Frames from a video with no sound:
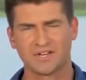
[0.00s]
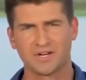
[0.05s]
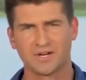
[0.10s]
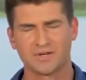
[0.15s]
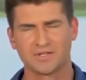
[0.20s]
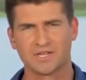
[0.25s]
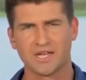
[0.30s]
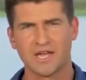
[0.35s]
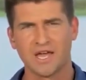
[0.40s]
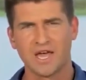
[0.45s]

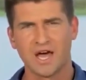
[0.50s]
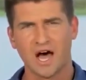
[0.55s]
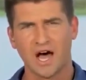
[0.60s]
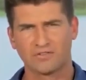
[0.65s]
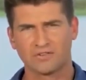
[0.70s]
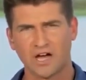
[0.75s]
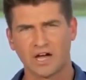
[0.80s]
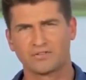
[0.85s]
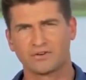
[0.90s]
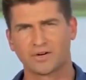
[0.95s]
years
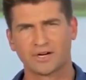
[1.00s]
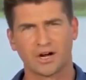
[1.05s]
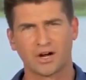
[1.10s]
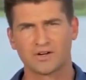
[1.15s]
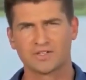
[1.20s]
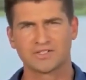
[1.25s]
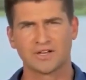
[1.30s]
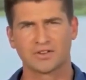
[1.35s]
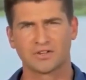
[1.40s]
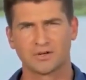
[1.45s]
of covering
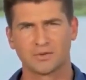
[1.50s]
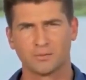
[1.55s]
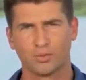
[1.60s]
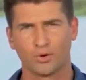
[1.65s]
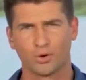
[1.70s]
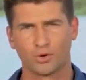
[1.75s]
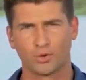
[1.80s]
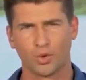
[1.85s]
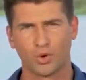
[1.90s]
our southern border.